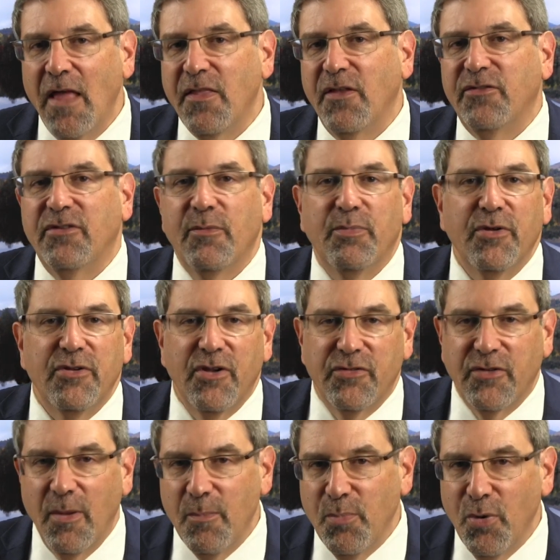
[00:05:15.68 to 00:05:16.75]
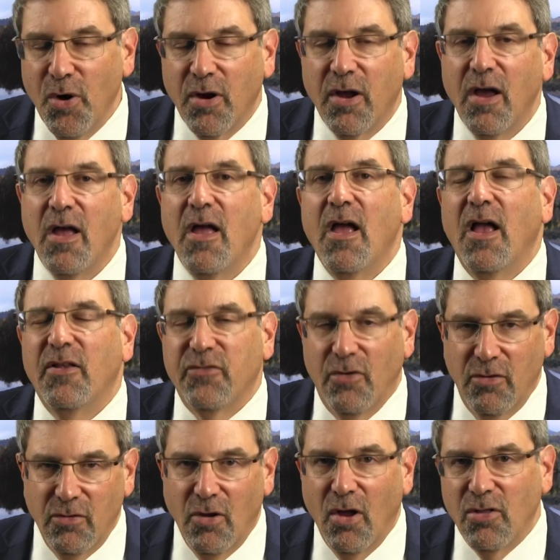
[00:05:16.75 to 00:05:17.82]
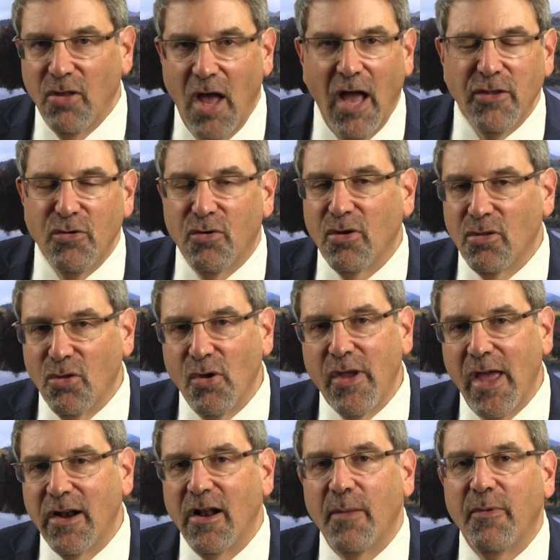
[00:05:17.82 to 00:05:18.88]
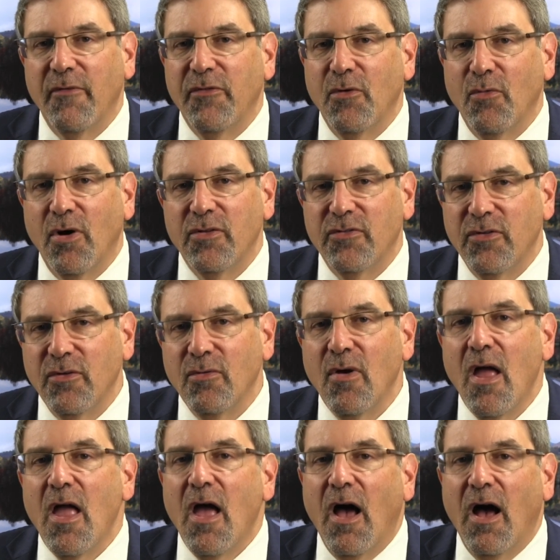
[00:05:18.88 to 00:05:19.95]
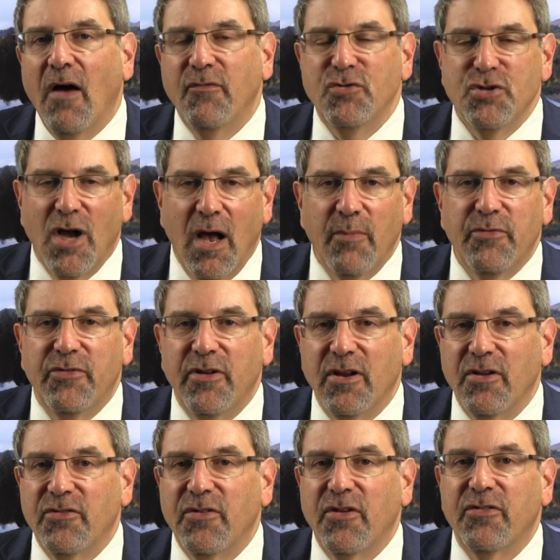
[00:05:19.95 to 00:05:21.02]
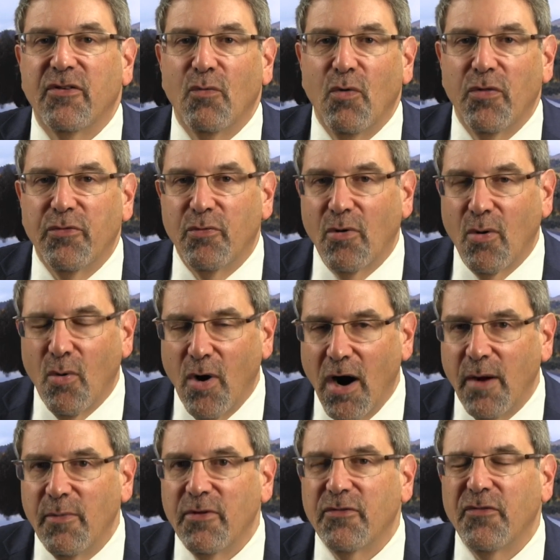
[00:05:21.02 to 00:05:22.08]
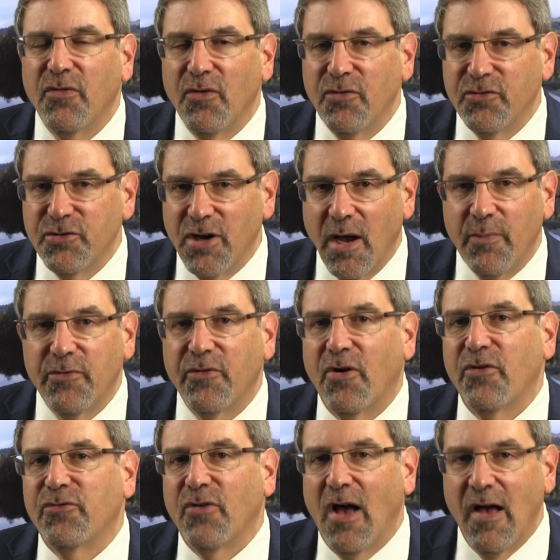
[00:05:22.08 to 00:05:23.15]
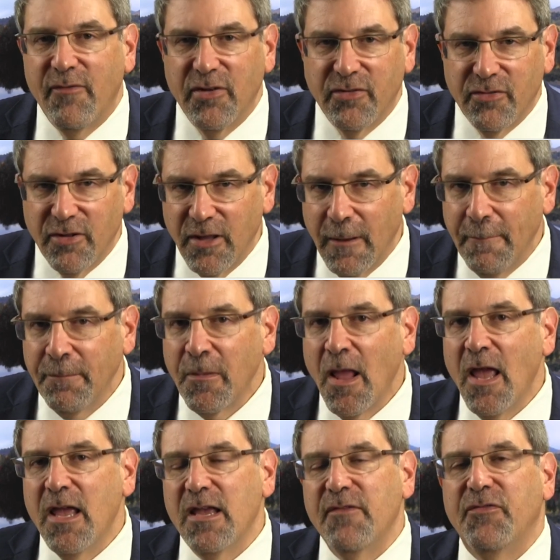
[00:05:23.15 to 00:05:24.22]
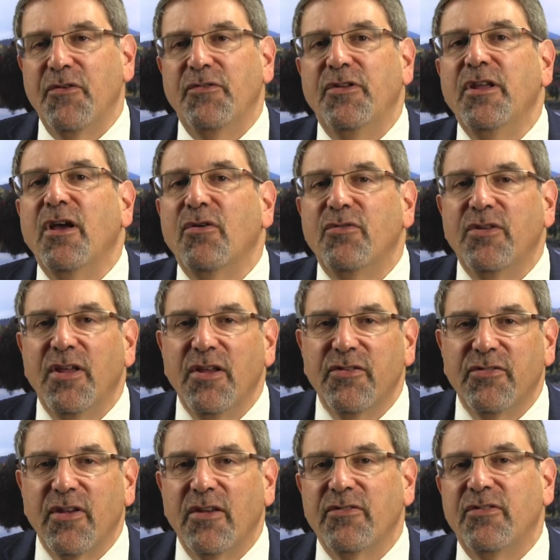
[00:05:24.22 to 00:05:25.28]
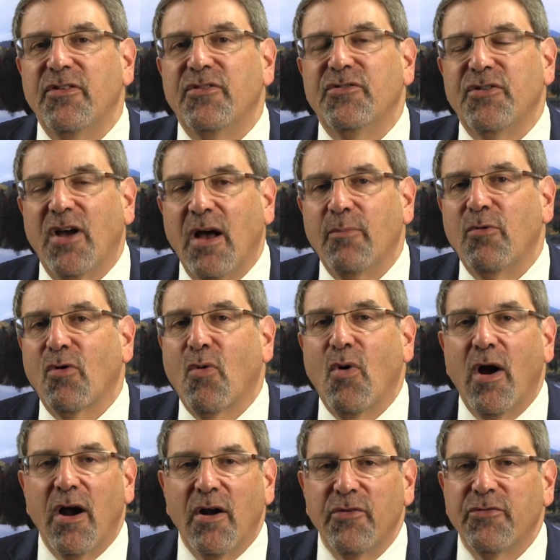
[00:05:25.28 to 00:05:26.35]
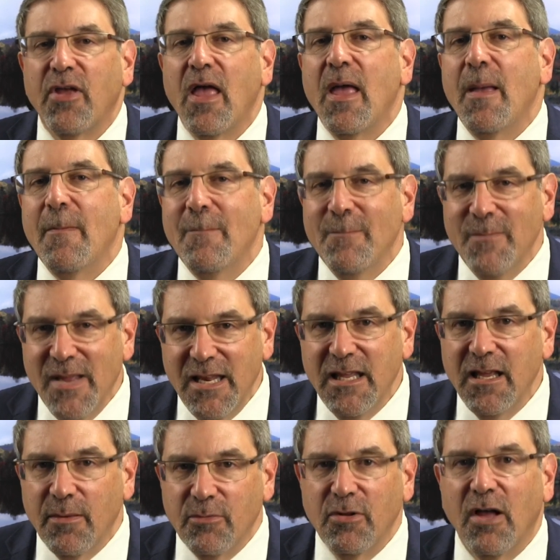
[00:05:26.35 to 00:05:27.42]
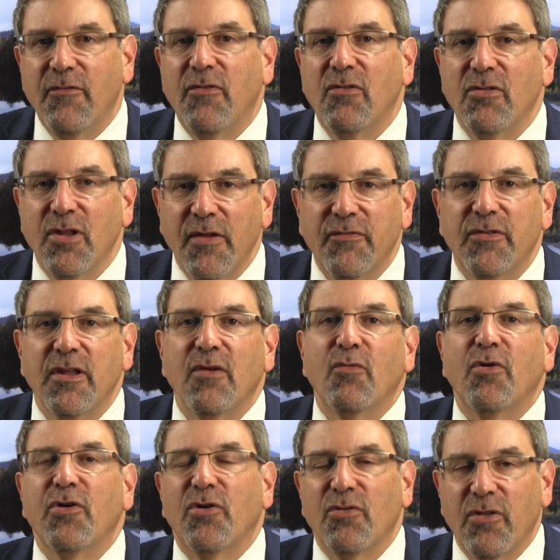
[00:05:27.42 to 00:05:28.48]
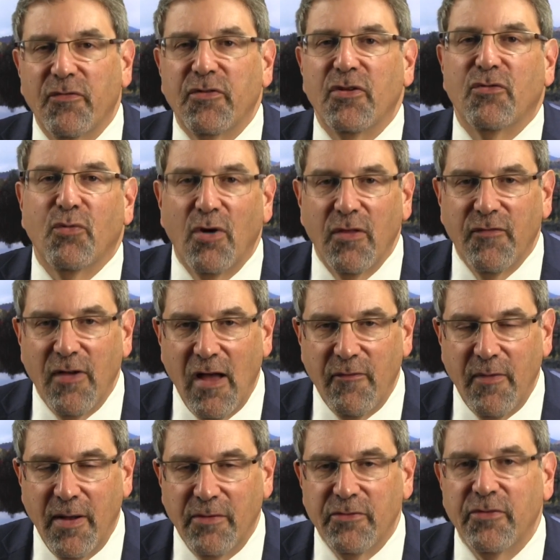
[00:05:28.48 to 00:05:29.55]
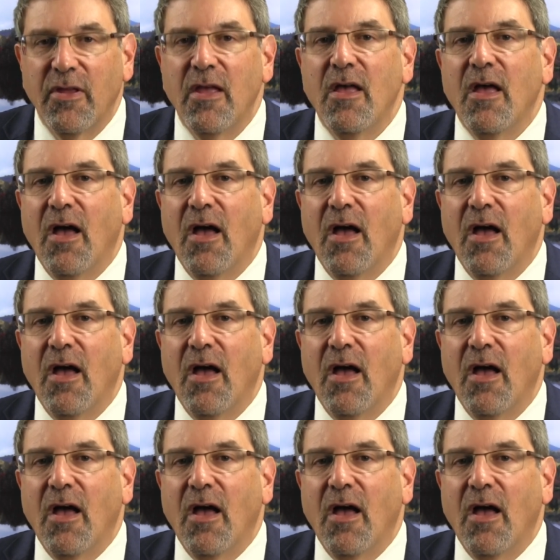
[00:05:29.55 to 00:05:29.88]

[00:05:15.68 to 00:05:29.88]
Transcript: That's simply just a book. It's online. You can look at it up if you want to, of jobs that exist and what the requirements for those jobs are. So obviously, if the DOT says this job requires medium level lifting, where you're lifting 25 pounds